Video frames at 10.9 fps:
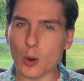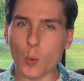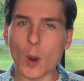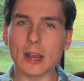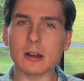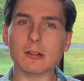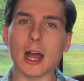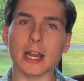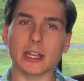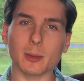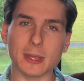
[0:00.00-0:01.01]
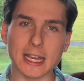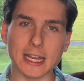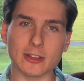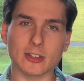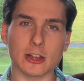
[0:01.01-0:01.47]
quite a lot in the
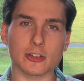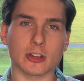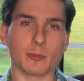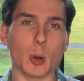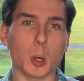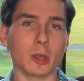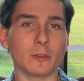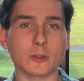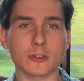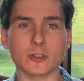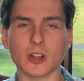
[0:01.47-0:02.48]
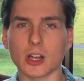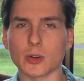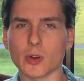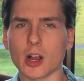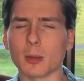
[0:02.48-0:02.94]
beginning section of PokeFusions Gone
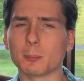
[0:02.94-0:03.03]
Wrong,